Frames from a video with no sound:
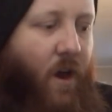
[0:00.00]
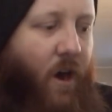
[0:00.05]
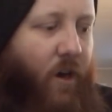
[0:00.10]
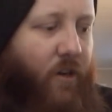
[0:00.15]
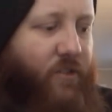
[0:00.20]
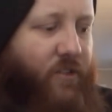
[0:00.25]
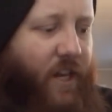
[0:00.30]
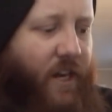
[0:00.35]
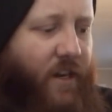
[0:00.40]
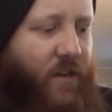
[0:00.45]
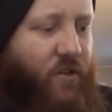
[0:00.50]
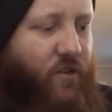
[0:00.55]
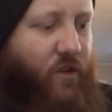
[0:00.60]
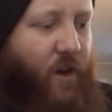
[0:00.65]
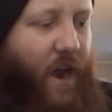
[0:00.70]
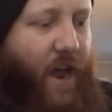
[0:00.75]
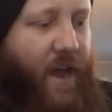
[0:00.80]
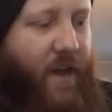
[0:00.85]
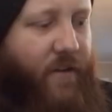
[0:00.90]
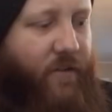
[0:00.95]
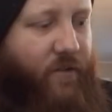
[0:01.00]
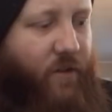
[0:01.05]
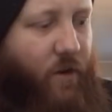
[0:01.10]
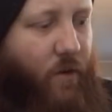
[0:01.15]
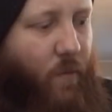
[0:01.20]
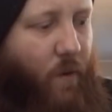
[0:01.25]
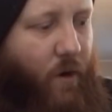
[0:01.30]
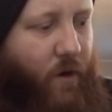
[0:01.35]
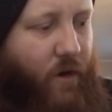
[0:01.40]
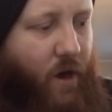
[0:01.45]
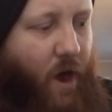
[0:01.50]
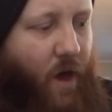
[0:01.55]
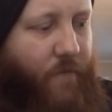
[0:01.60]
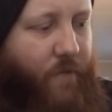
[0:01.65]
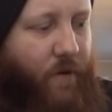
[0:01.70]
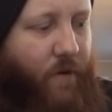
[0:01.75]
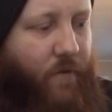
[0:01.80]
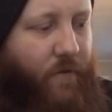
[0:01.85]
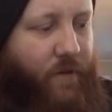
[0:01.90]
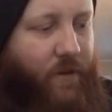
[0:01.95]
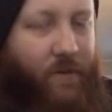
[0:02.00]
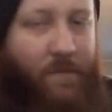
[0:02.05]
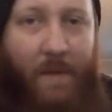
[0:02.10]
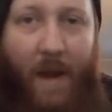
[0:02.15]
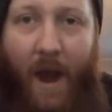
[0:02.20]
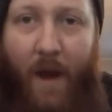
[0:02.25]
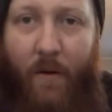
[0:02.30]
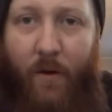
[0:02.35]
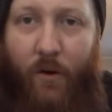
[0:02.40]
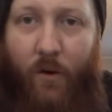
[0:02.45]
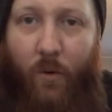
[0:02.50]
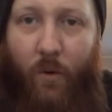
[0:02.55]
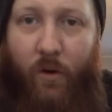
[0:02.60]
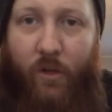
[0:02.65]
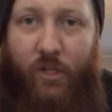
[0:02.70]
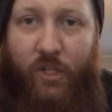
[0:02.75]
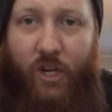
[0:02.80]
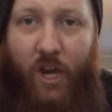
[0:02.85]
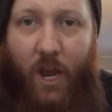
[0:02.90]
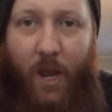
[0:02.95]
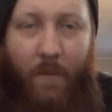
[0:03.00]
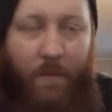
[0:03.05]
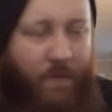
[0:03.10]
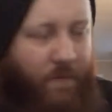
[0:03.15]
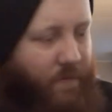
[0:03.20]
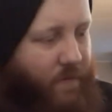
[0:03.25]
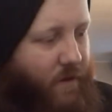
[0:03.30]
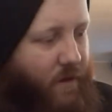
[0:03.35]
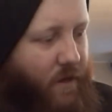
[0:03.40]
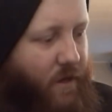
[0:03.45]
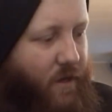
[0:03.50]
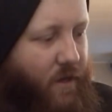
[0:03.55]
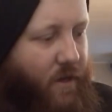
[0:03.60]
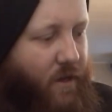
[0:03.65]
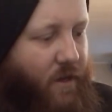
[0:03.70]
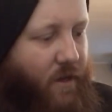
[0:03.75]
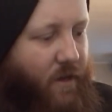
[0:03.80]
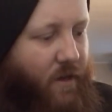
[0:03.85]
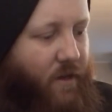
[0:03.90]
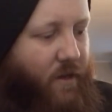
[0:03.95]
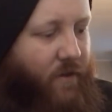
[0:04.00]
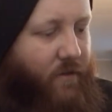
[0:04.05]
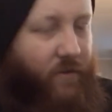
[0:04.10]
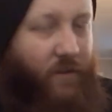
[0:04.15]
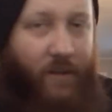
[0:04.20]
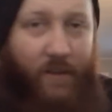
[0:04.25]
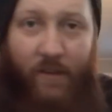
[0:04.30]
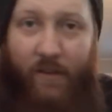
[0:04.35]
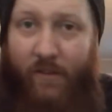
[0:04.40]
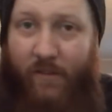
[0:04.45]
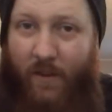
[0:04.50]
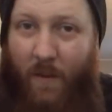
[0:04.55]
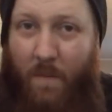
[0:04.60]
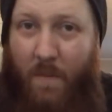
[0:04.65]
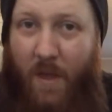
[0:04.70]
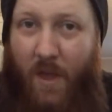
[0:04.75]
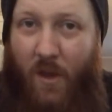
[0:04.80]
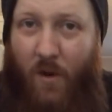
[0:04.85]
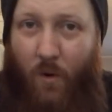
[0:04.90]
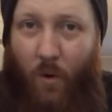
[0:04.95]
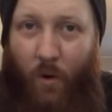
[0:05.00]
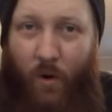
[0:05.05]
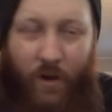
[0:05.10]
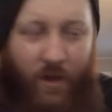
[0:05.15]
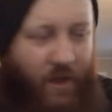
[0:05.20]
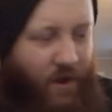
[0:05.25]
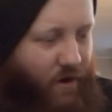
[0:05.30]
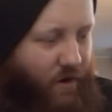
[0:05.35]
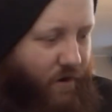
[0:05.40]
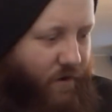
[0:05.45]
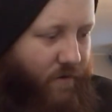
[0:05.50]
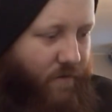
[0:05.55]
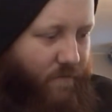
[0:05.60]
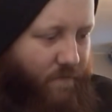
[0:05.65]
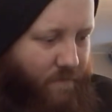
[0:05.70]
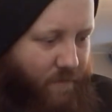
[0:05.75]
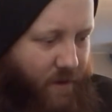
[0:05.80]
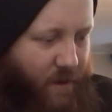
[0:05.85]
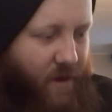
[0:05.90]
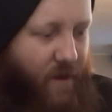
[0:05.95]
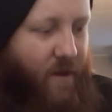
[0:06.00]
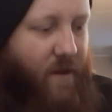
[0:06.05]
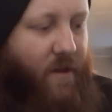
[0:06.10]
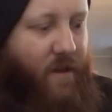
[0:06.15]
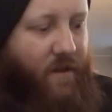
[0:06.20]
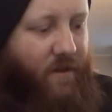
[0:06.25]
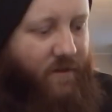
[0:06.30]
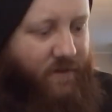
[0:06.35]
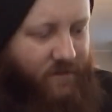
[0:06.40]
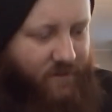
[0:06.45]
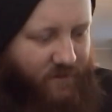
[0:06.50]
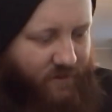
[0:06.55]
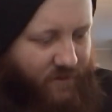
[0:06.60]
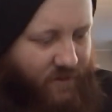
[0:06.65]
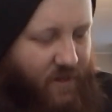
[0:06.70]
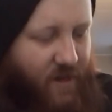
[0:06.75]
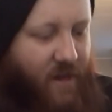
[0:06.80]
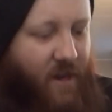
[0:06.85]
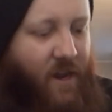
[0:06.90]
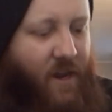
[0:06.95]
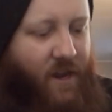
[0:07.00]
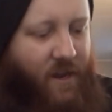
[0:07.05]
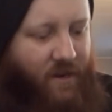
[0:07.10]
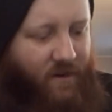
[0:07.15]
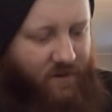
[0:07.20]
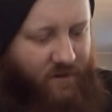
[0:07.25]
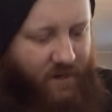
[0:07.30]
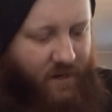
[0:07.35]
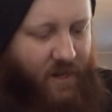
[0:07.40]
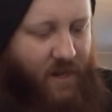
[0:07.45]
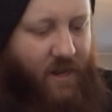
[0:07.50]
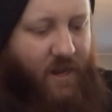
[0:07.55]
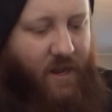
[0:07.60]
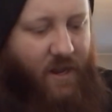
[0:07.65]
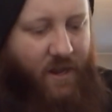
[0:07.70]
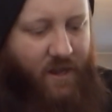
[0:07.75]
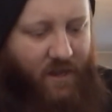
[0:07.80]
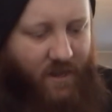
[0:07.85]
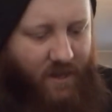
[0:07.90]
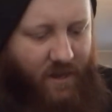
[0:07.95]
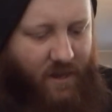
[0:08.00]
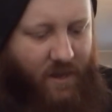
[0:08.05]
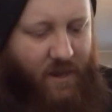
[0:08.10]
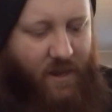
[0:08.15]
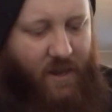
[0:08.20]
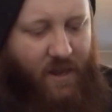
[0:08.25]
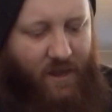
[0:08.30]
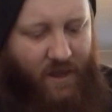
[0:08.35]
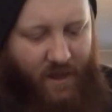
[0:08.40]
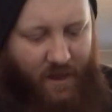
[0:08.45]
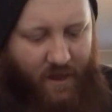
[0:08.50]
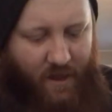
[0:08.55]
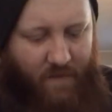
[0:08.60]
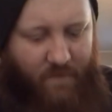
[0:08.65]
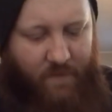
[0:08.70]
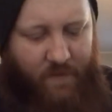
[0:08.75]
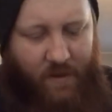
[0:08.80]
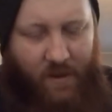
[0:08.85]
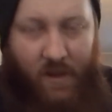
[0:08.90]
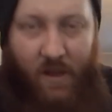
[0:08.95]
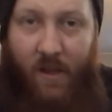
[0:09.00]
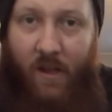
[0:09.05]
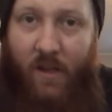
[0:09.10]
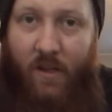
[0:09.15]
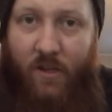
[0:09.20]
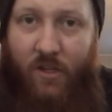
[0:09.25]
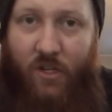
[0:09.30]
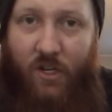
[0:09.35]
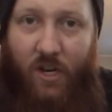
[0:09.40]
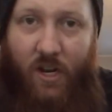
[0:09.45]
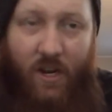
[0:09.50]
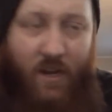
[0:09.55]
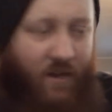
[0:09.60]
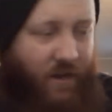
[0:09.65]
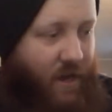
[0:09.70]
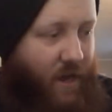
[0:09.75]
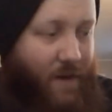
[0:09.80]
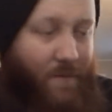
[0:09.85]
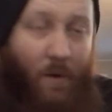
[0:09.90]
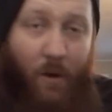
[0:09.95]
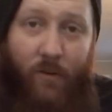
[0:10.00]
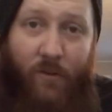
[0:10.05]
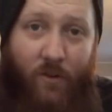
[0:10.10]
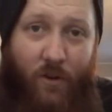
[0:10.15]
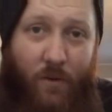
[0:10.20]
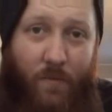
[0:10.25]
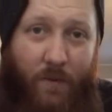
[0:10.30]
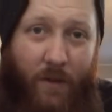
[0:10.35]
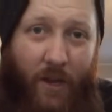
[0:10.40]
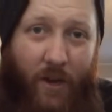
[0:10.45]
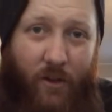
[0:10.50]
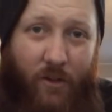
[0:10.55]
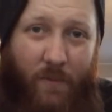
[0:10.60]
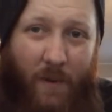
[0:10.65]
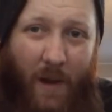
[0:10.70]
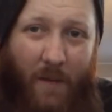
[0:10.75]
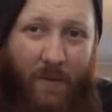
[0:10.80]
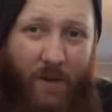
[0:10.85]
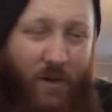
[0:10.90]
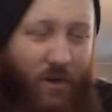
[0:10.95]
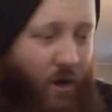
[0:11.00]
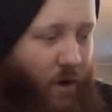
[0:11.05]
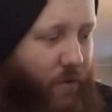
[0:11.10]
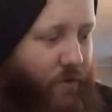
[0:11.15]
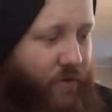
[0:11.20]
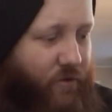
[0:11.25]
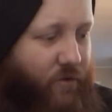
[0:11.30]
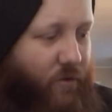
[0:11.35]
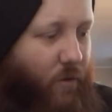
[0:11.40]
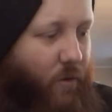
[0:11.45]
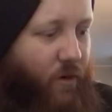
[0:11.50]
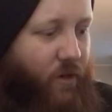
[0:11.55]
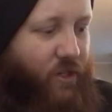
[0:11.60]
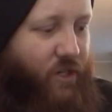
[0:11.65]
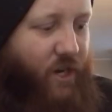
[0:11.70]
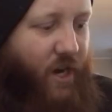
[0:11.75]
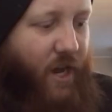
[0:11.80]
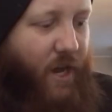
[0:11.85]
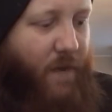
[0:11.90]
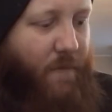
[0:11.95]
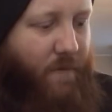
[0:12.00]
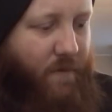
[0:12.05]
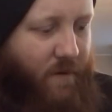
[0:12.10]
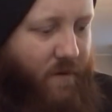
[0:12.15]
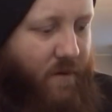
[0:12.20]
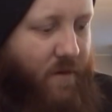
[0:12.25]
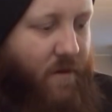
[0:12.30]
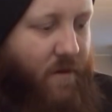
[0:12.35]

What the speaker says: Our second triad is going to work off of this power chord shape. So like this is a B chord here, B, C, D, E, F, G. Again, most of you players probably know this chord shape.